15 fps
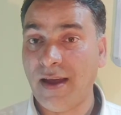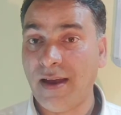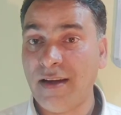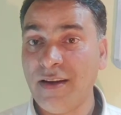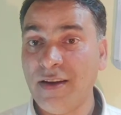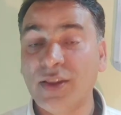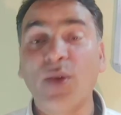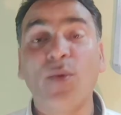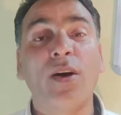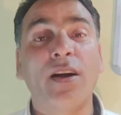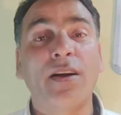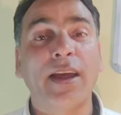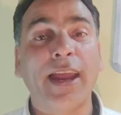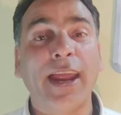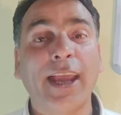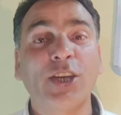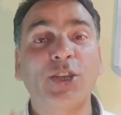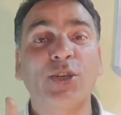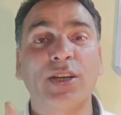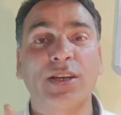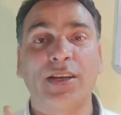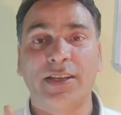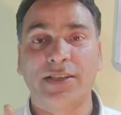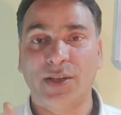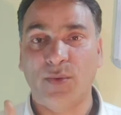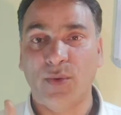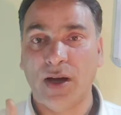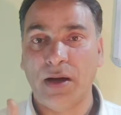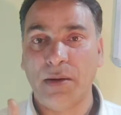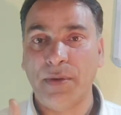Here, the word action
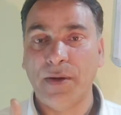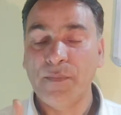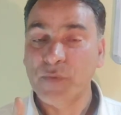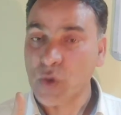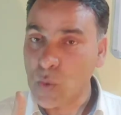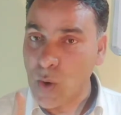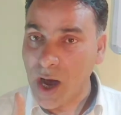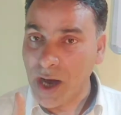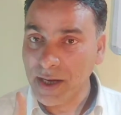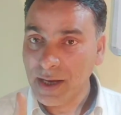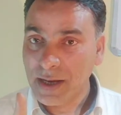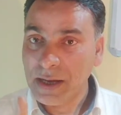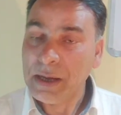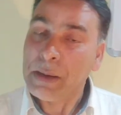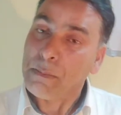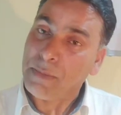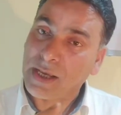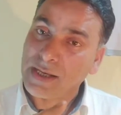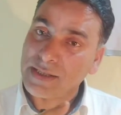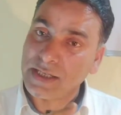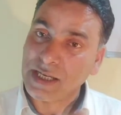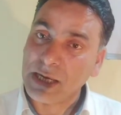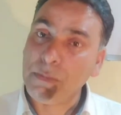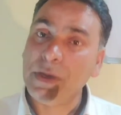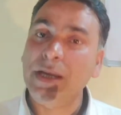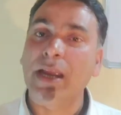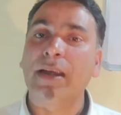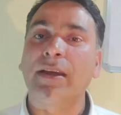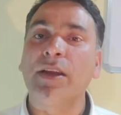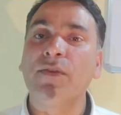is the verb. Why? Because it
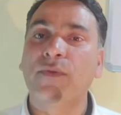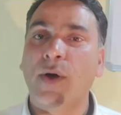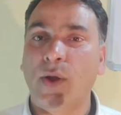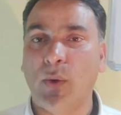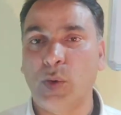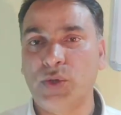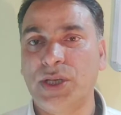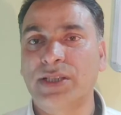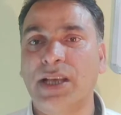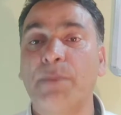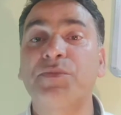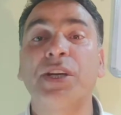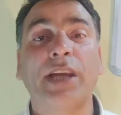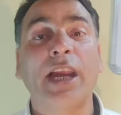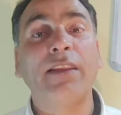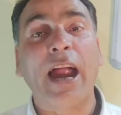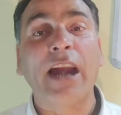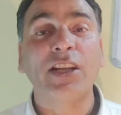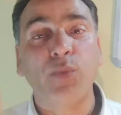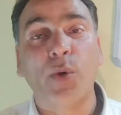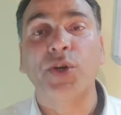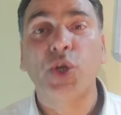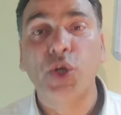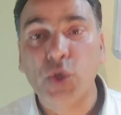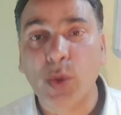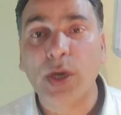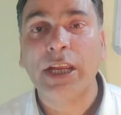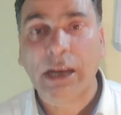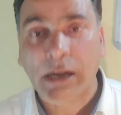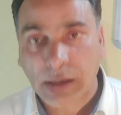immediately follows the subject, and that's what
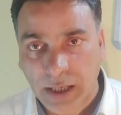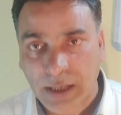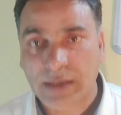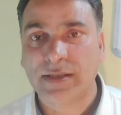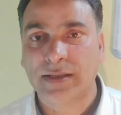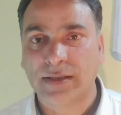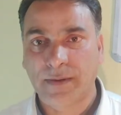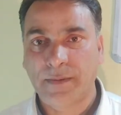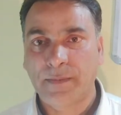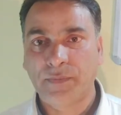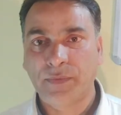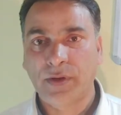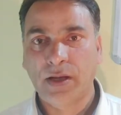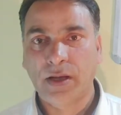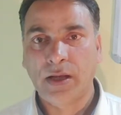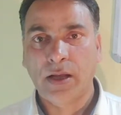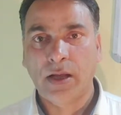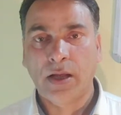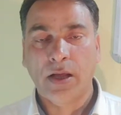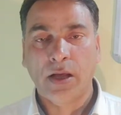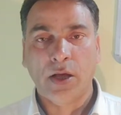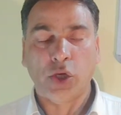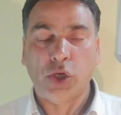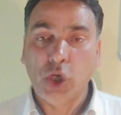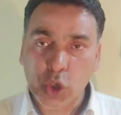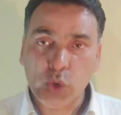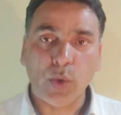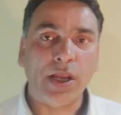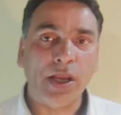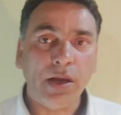usually it is.
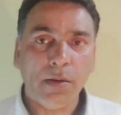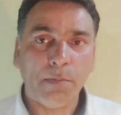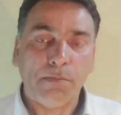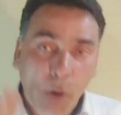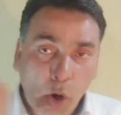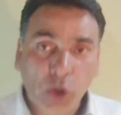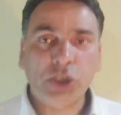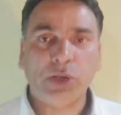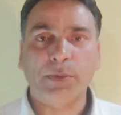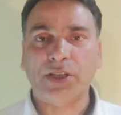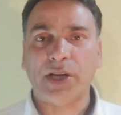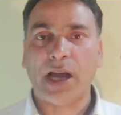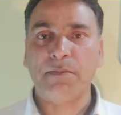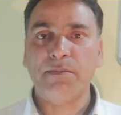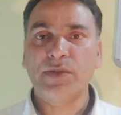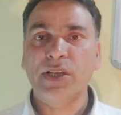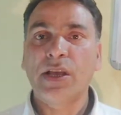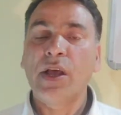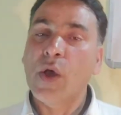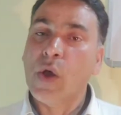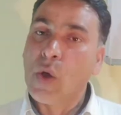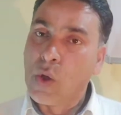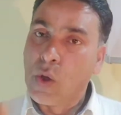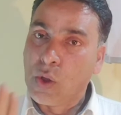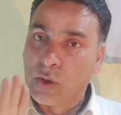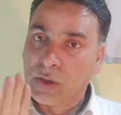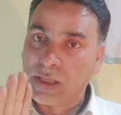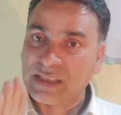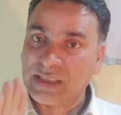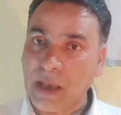Usually, most of the times,
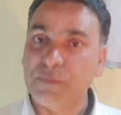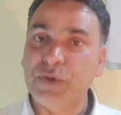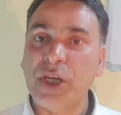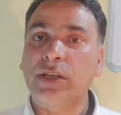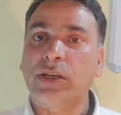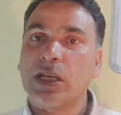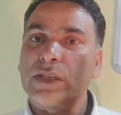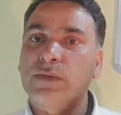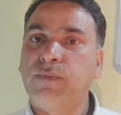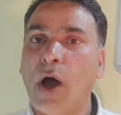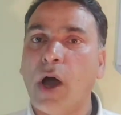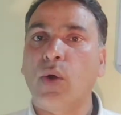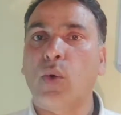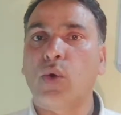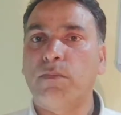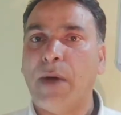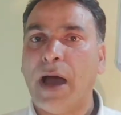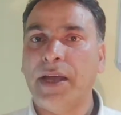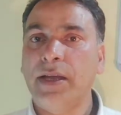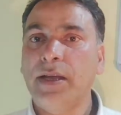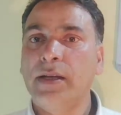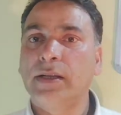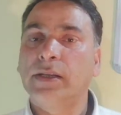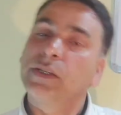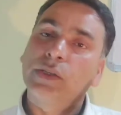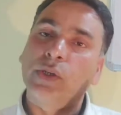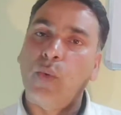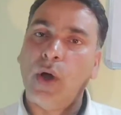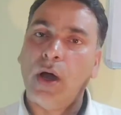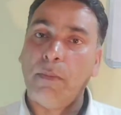the subject is followed by
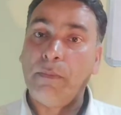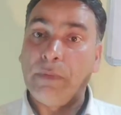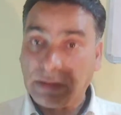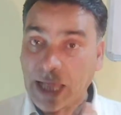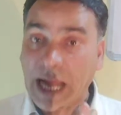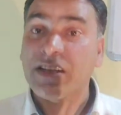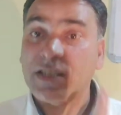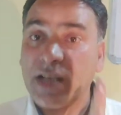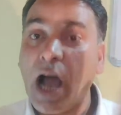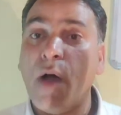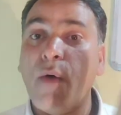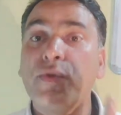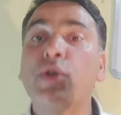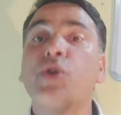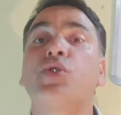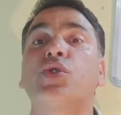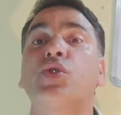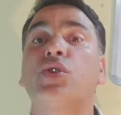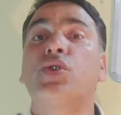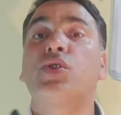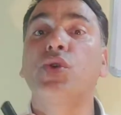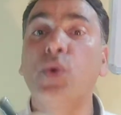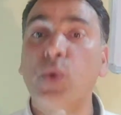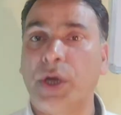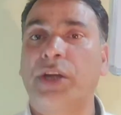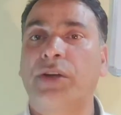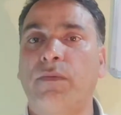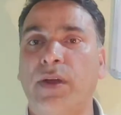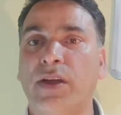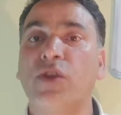the verb. That is how you should
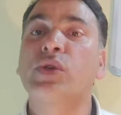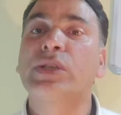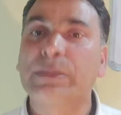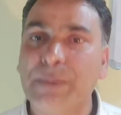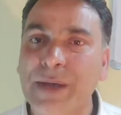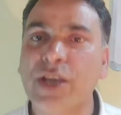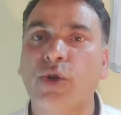do it when you